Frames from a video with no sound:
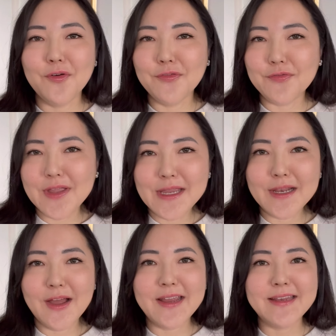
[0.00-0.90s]

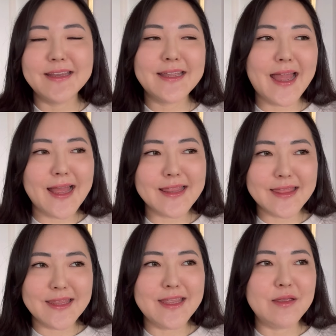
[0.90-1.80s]
feline cat
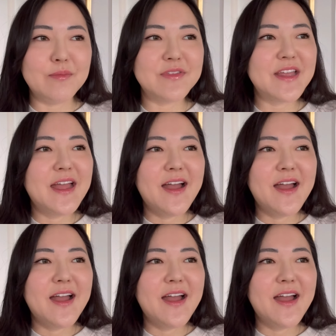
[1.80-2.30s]
themed